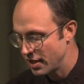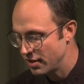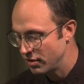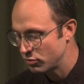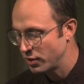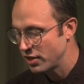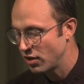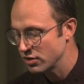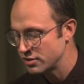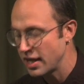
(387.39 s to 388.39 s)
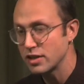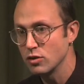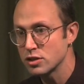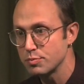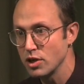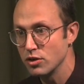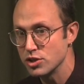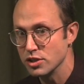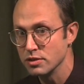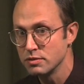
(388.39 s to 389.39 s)
is what he calls
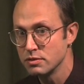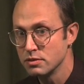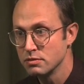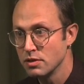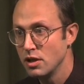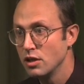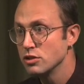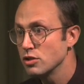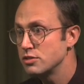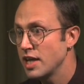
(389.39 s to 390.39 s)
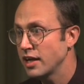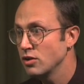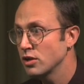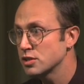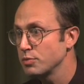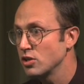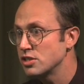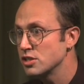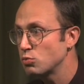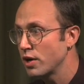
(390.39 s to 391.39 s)
techno-explosion. So
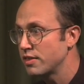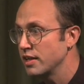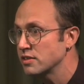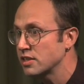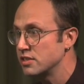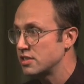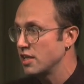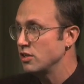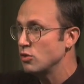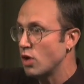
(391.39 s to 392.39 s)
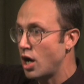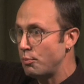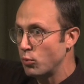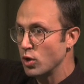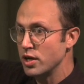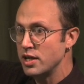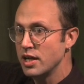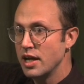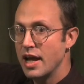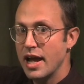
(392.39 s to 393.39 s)
techno-explosion is where things continue upward
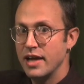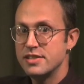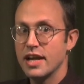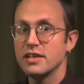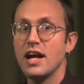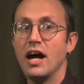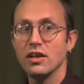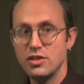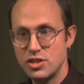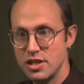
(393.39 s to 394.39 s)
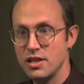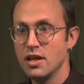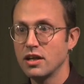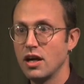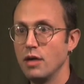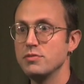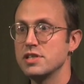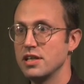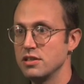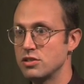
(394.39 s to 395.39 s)
and technology comes
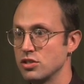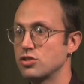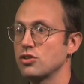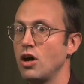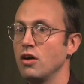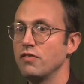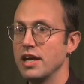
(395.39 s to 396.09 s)
in to solve